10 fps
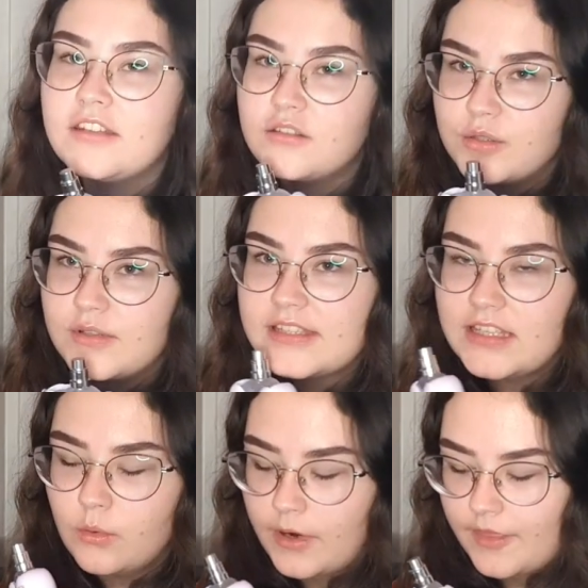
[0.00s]
do
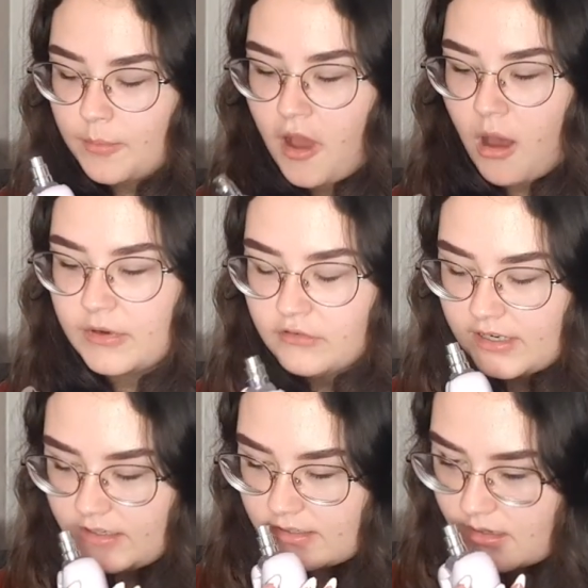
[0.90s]
see where the
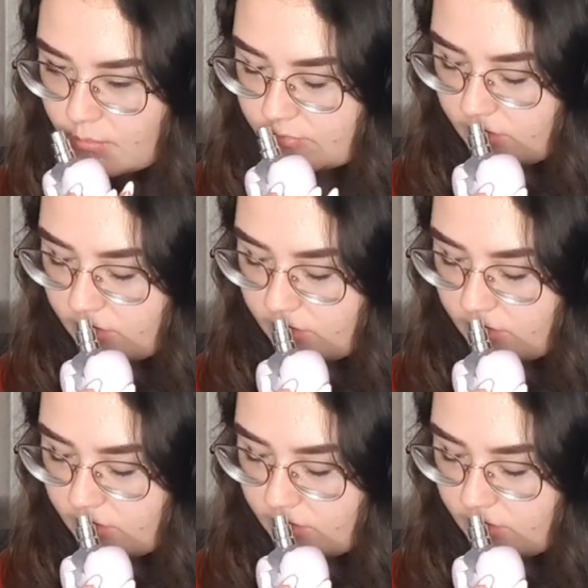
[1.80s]
pomegranate comes